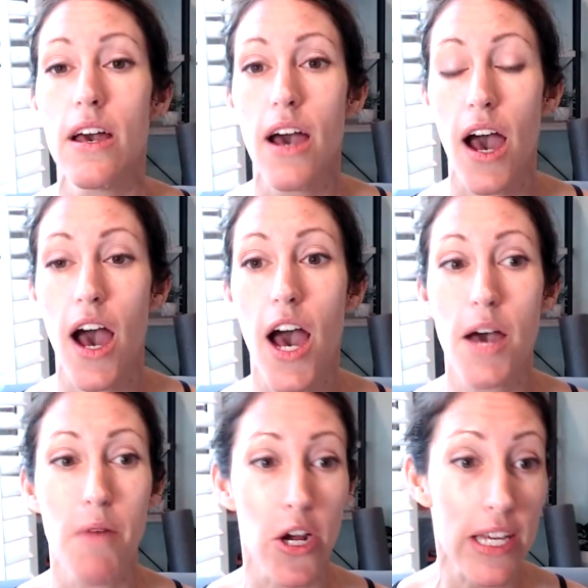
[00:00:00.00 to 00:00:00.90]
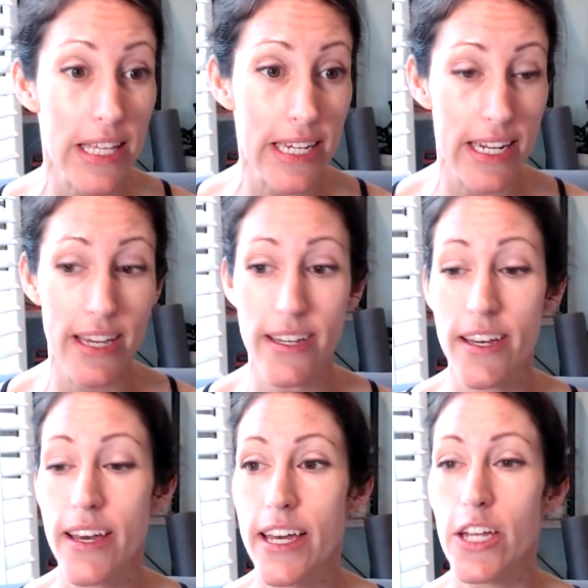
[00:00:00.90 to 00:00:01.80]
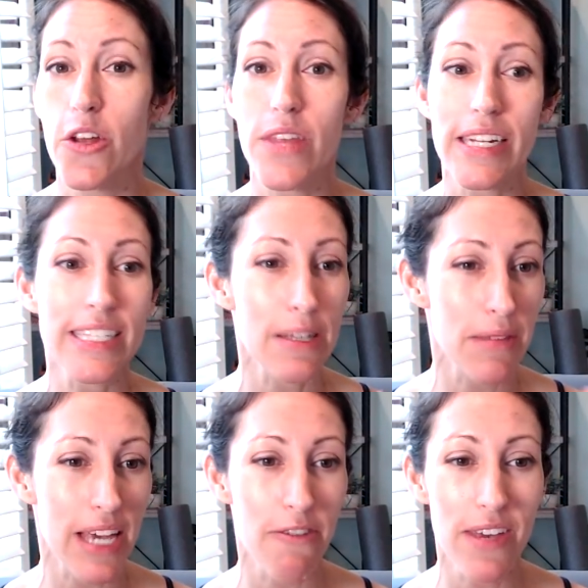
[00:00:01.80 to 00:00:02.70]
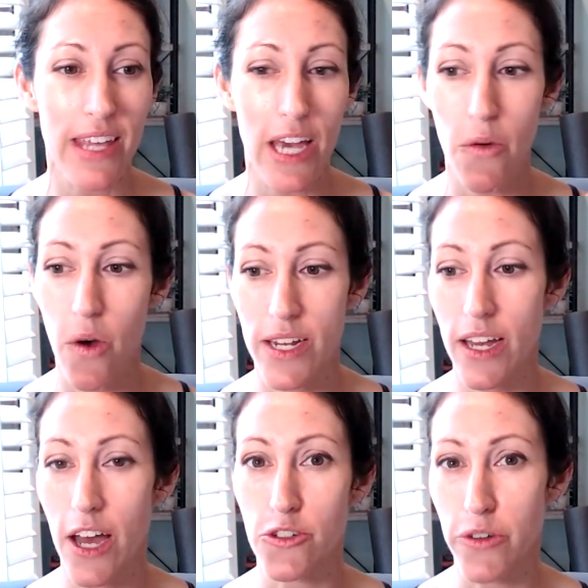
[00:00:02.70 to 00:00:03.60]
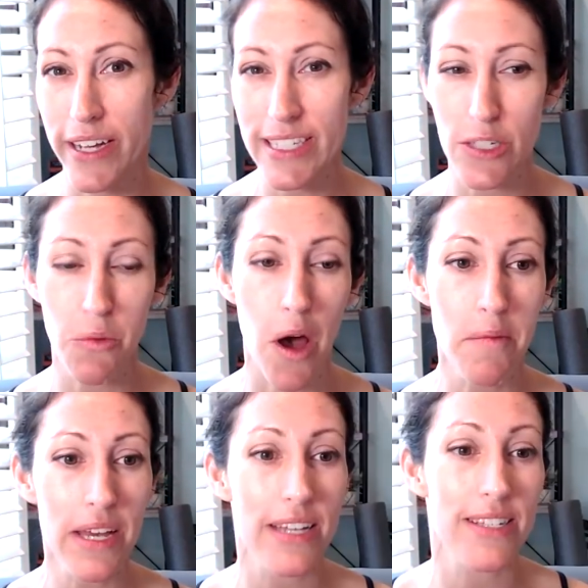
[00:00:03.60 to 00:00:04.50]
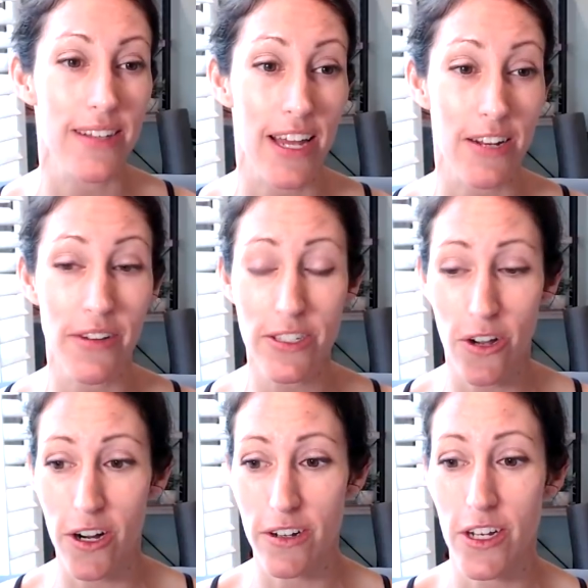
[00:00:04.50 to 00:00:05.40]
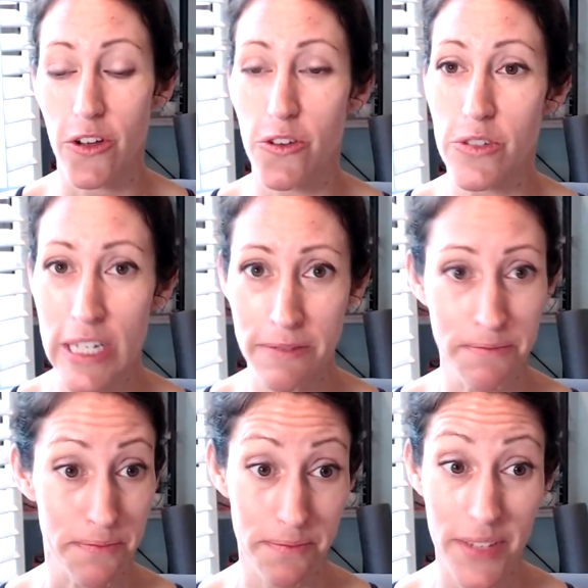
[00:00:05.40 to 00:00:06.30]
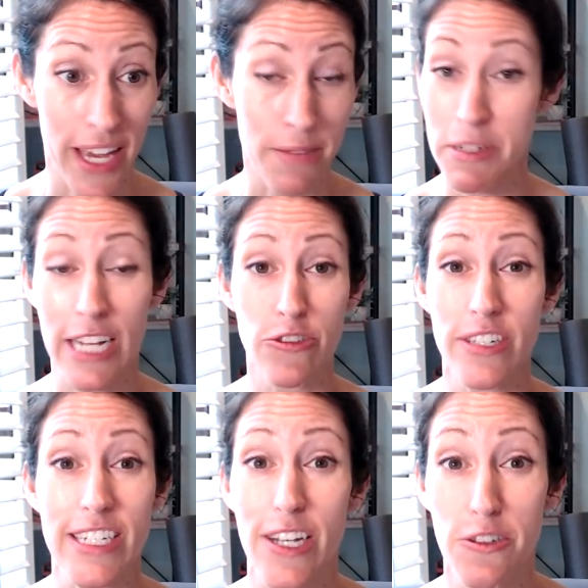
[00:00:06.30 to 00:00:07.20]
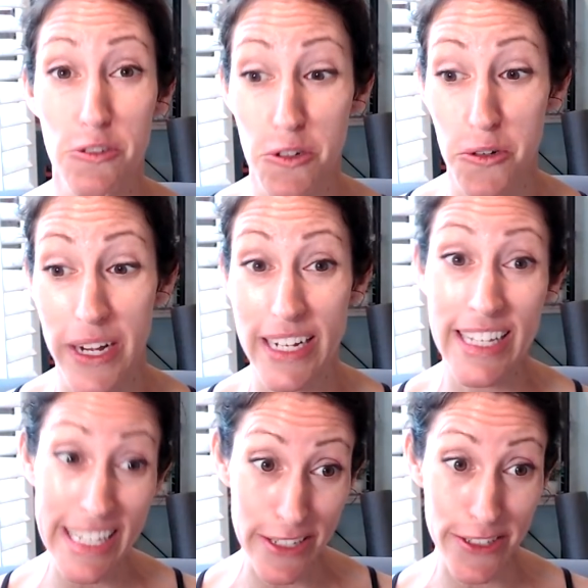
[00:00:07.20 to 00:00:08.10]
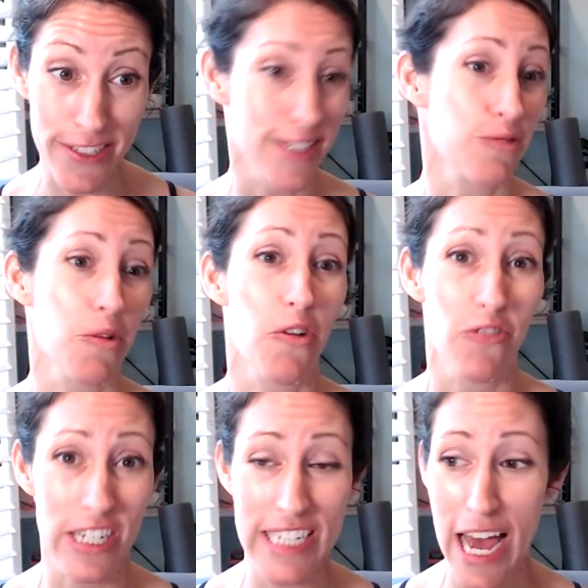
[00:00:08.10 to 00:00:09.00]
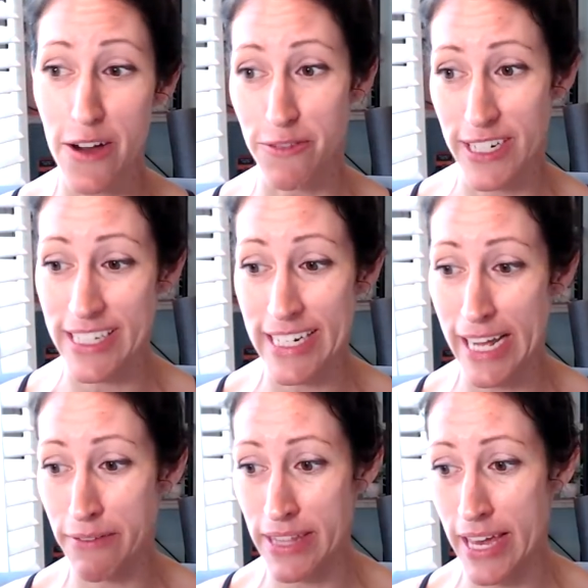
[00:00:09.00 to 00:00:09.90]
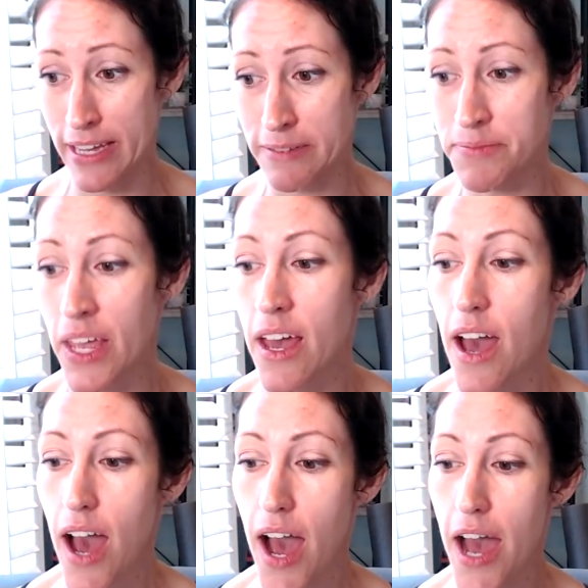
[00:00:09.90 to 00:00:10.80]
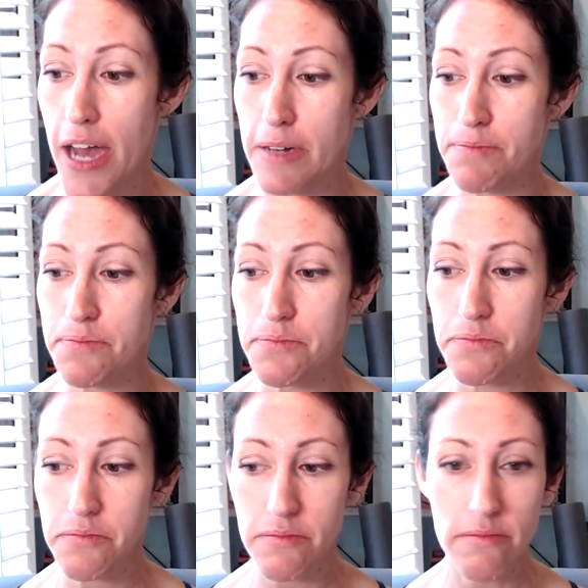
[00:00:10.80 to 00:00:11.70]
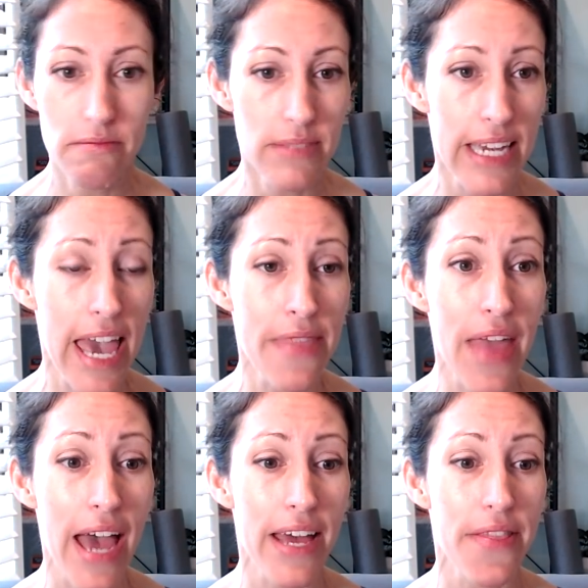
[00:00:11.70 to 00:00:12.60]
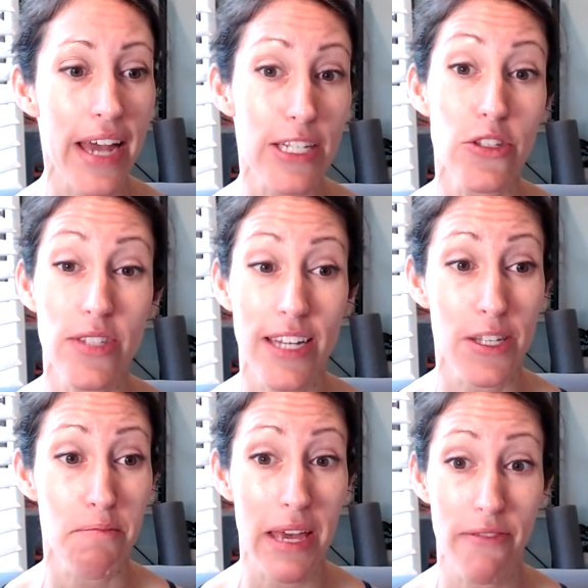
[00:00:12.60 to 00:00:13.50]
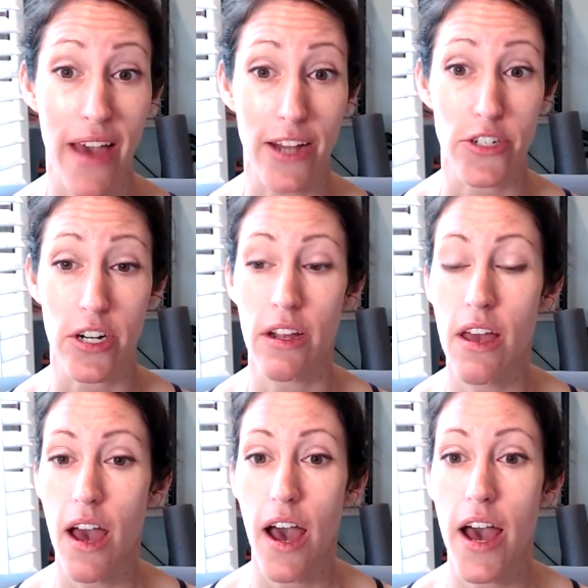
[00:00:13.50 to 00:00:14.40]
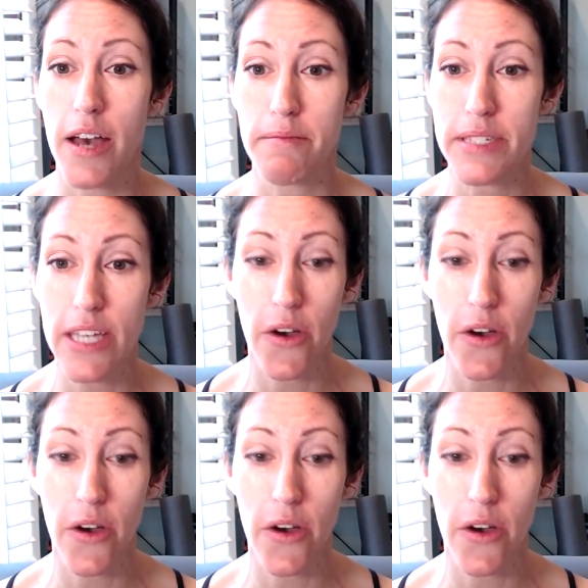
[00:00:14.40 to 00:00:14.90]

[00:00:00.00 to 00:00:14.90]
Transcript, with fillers: um, our cleaning, you know, that is something I feel like I want to address as well because a lot of us are, you know, using eh, potentially industrial grade cleaners because we're all freaked out and we're cleaning everything. Um, and that that is that's a big factor. Um, so